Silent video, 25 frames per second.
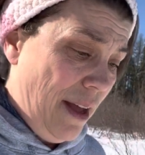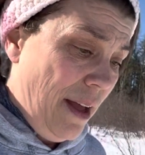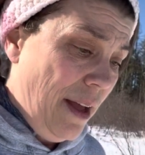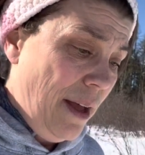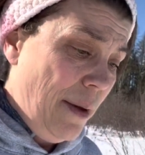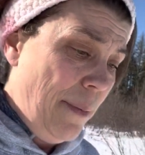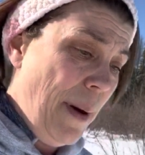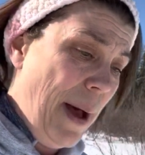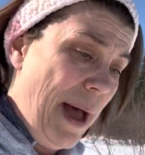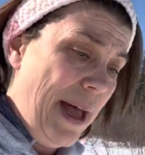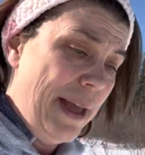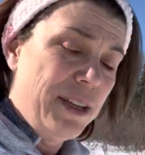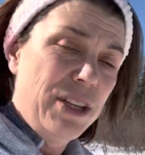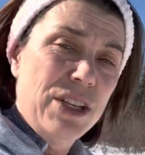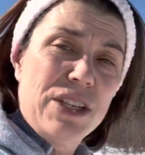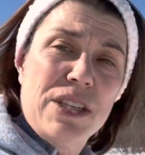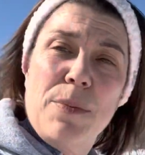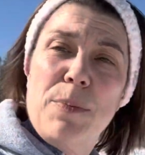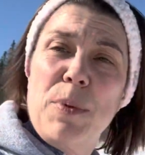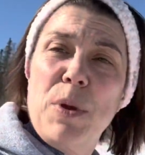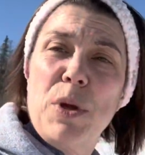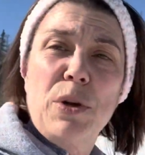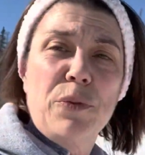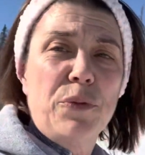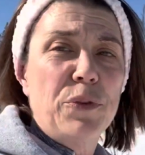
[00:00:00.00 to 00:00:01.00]
But just a
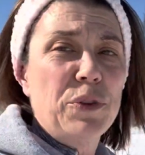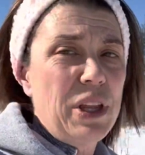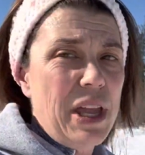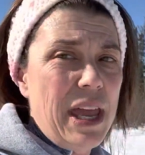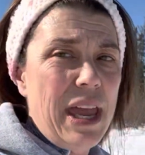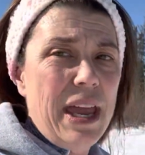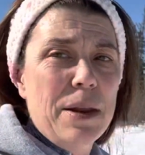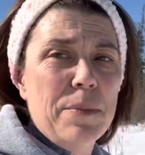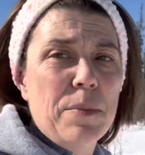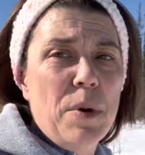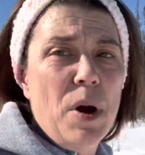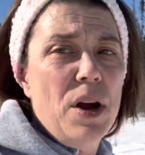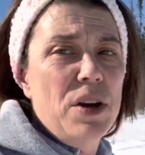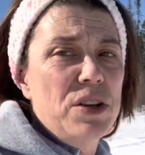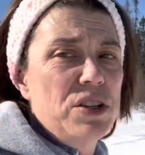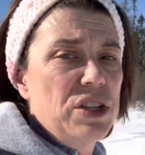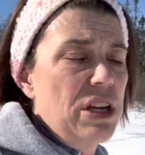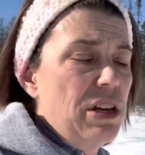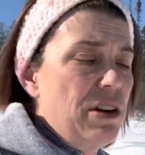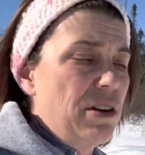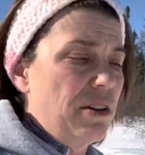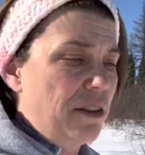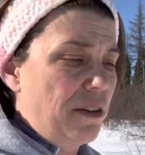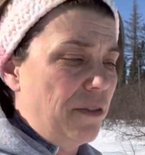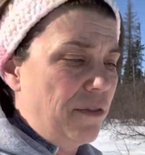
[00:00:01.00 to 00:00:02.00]
beautiful day in March
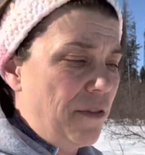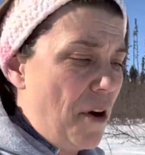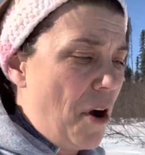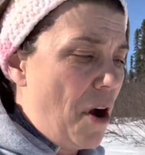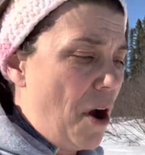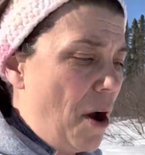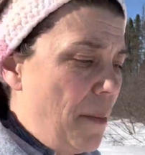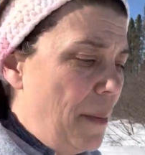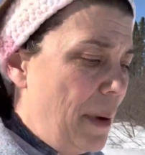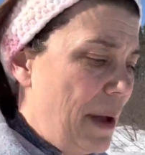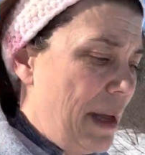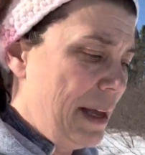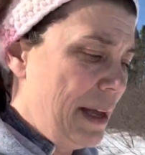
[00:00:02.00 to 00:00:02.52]
here at the farm.